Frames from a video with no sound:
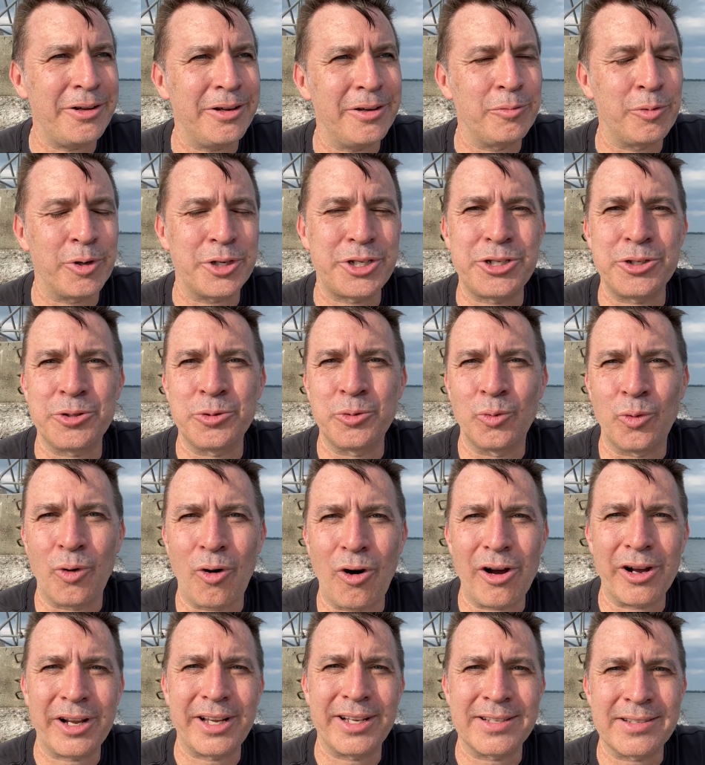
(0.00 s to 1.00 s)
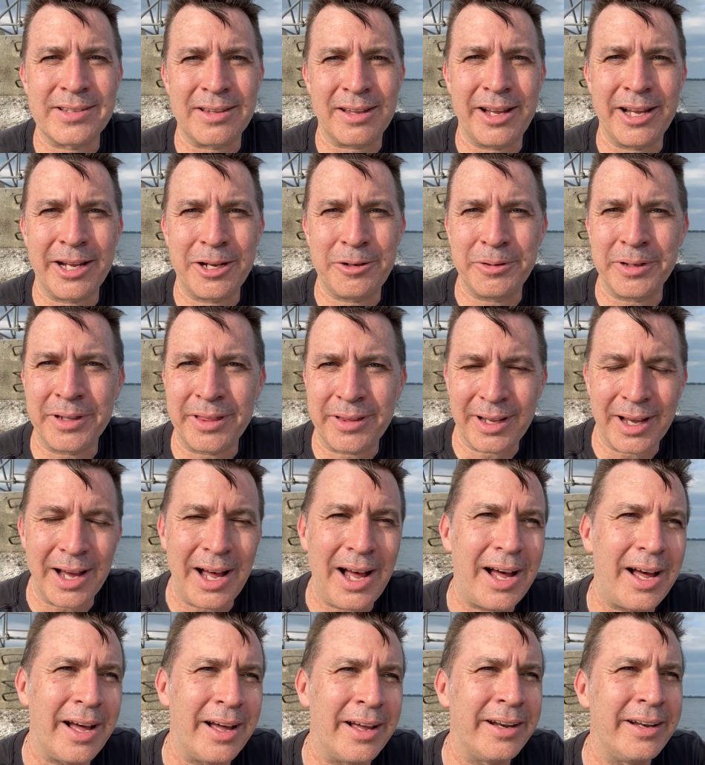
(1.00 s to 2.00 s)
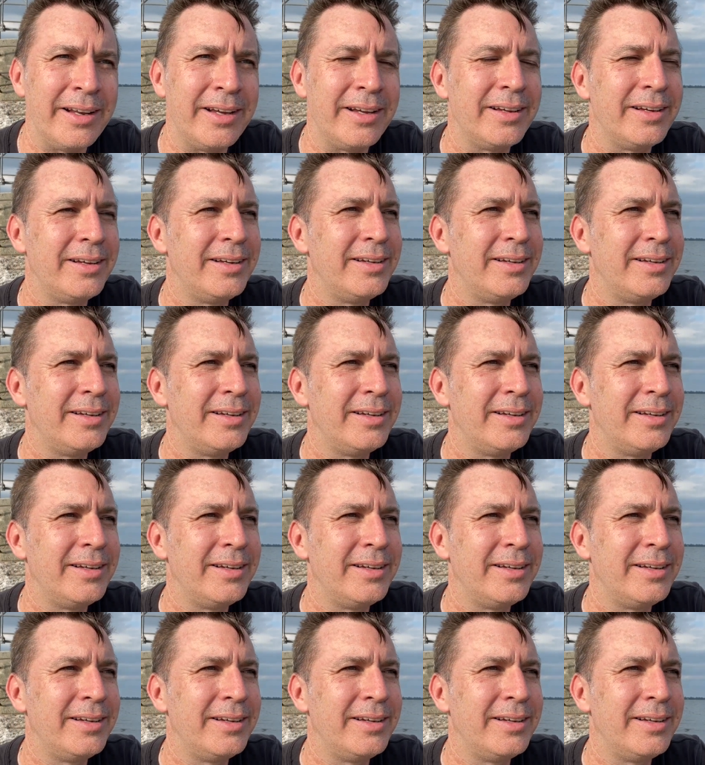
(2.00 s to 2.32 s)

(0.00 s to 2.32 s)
what your walk is like with God.